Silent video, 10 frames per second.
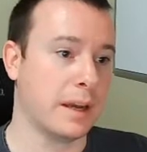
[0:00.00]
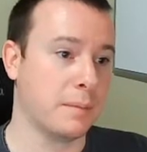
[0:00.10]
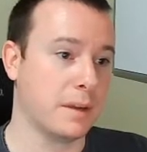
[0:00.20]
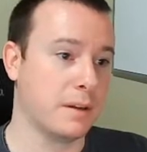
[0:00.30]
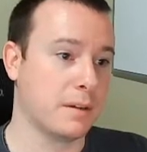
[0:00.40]

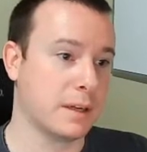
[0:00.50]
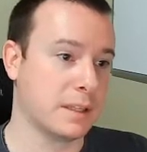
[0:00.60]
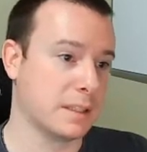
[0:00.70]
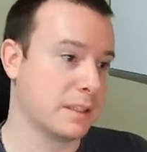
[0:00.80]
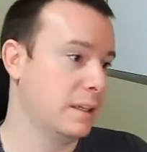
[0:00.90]
IP
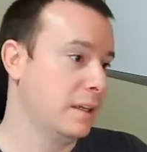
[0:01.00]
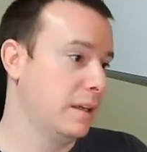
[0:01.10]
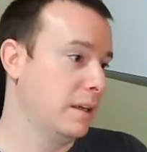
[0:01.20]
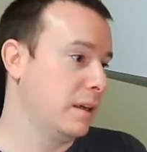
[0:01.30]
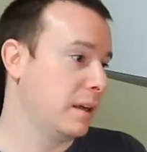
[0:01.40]
address
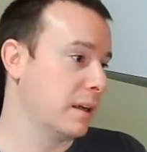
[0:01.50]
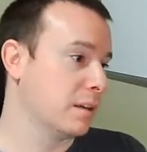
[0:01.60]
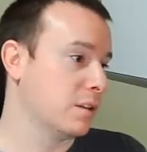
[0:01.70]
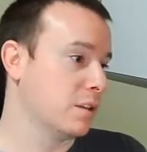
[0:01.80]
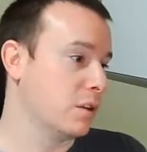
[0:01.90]
and
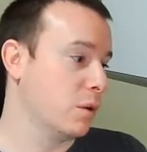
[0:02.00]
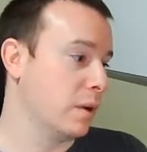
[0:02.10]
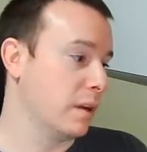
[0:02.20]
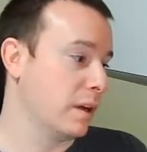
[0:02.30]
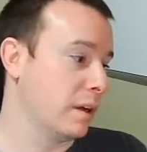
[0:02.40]
go
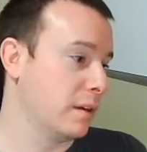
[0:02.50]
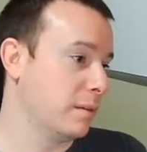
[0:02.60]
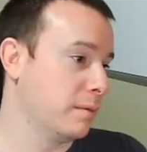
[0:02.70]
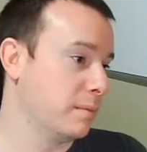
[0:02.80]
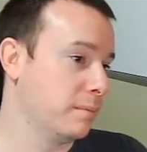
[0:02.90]
online
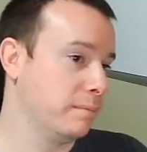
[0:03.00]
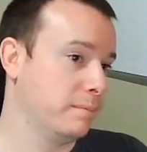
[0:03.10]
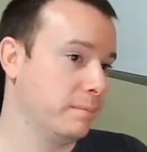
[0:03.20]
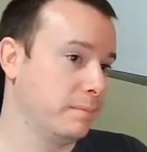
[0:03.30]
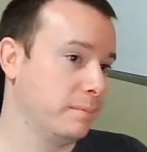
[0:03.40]

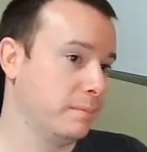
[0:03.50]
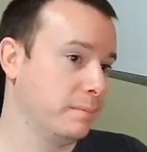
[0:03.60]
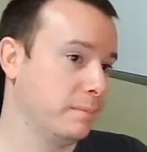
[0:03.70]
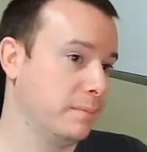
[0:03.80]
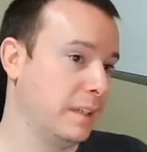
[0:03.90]

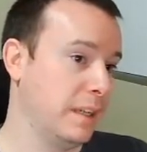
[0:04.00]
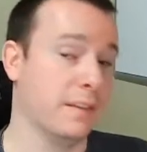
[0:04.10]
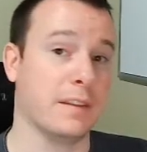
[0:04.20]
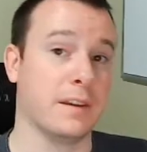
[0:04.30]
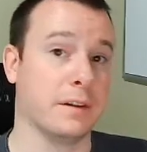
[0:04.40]
in
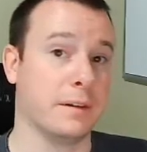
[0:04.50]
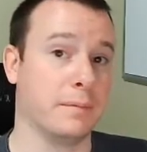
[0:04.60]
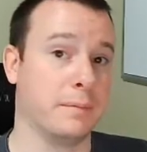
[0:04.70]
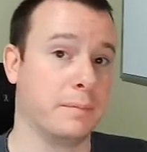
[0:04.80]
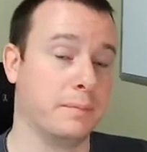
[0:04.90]
theory.
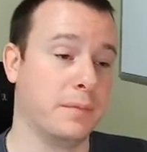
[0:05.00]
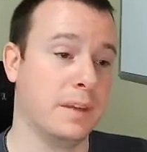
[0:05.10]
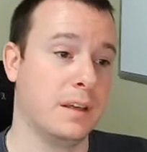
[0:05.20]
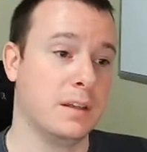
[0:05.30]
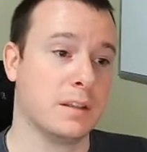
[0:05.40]

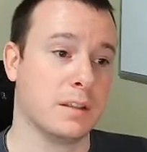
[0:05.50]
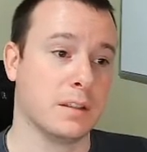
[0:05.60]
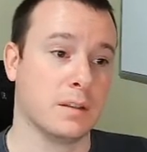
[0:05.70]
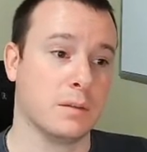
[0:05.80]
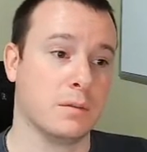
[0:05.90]

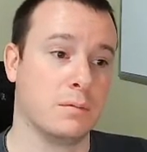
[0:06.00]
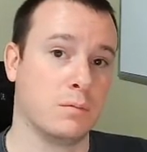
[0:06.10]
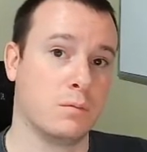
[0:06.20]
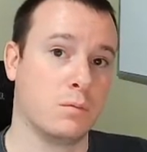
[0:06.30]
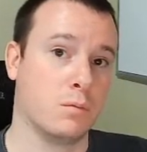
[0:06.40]
So
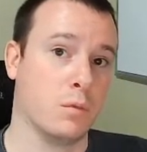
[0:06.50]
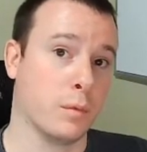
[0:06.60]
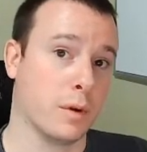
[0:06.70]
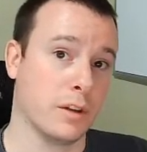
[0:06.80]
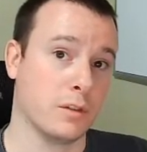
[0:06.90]
we'll
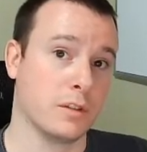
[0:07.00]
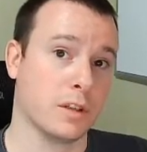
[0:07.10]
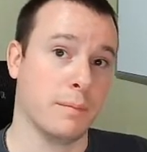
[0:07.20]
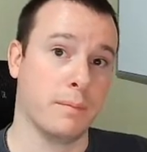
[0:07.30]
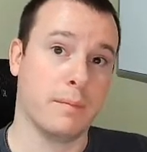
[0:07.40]
probably do
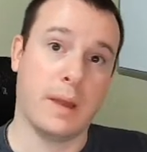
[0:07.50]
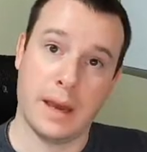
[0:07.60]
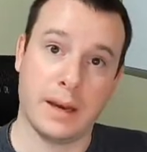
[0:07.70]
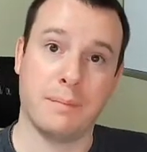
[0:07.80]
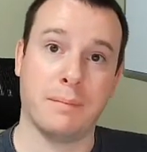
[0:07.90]
some
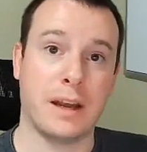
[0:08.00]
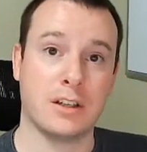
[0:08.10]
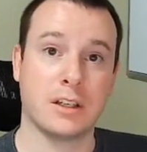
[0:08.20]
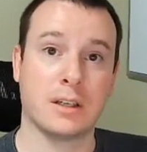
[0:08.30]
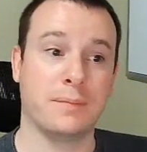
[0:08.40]
edit
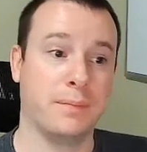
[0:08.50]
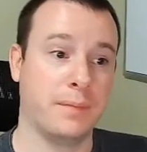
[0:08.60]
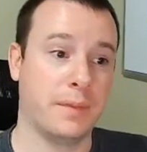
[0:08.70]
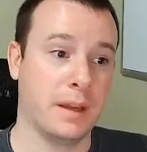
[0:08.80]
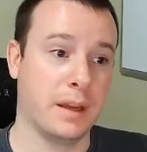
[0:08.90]
magic
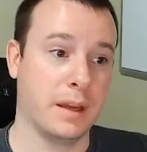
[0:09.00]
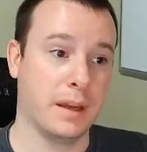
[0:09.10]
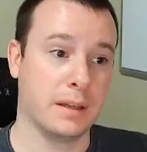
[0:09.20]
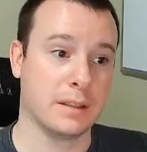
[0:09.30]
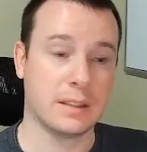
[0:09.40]

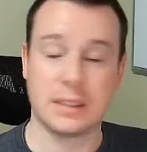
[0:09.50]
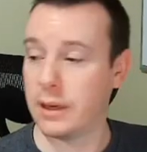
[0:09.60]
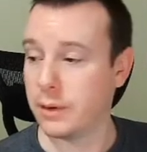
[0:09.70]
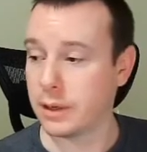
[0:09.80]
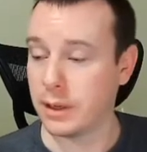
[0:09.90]
and see
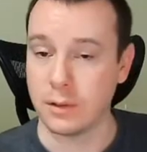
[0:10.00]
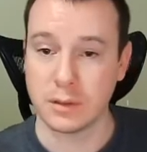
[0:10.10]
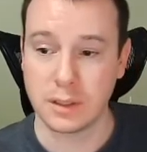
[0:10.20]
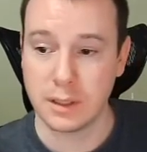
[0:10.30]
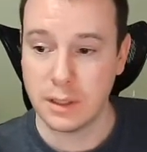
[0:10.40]
how it goes.